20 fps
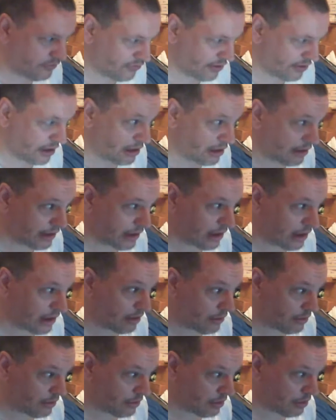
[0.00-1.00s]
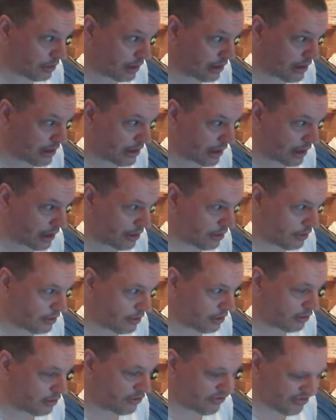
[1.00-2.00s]
to clear the lake
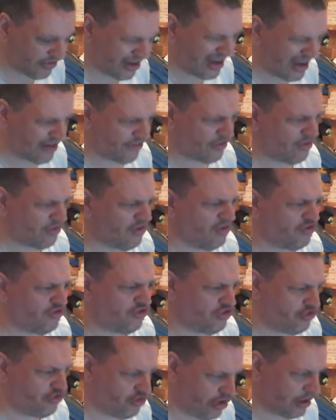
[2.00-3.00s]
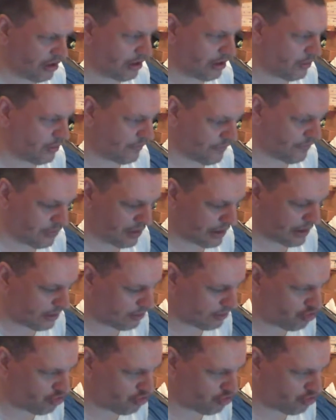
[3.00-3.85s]
out, you know, because it has got a shitload of like